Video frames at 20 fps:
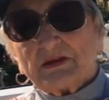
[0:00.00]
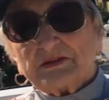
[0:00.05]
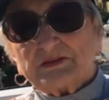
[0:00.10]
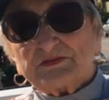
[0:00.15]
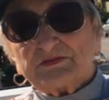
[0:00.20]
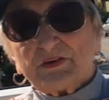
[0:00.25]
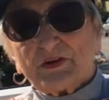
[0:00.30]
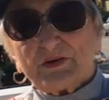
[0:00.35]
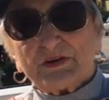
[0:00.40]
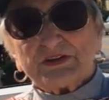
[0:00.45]

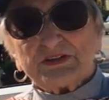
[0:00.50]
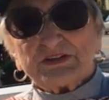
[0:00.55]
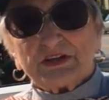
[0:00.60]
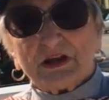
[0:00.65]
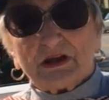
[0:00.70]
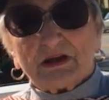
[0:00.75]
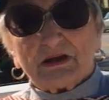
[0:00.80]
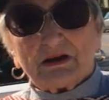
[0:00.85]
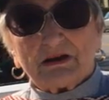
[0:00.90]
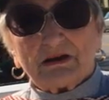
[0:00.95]
It's very
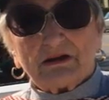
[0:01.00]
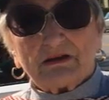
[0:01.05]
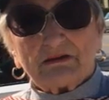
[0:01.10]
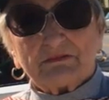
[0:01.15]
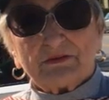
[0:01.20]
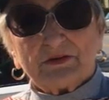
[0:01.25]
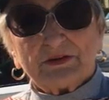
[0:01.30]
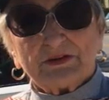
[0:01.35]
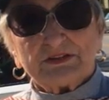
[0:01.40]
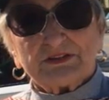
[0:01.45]
sad,
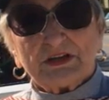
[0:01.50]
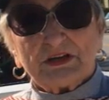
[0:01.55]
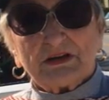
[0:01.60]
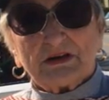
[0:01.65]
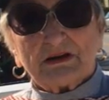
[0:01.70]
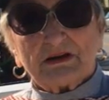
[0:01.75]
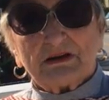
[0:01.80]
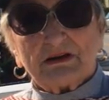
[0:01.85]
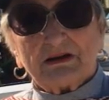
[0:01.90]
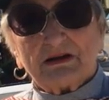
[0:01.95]
very
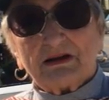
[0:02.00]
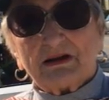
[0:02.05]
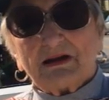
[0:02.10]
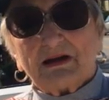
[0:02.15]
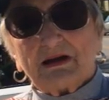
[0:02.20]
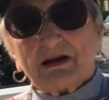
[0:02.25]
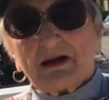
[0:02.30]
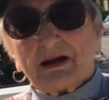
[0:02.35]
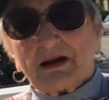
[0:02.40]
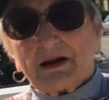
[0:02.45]
sad.
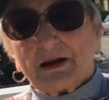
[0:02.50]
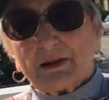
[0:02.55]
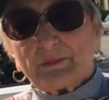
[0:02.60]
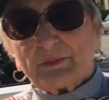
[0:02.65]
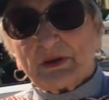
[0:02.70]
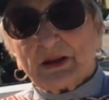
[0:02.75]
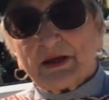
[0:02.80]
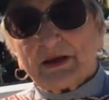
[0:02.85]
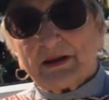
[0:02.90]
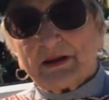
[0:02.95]

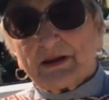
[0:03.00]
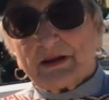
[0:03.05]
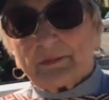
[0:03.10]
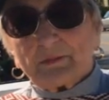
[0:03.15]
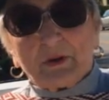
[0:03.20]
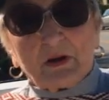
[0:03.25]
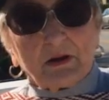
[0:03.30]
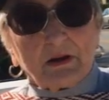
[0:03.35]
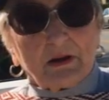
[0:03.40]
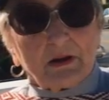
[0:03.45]
I'm glad I'm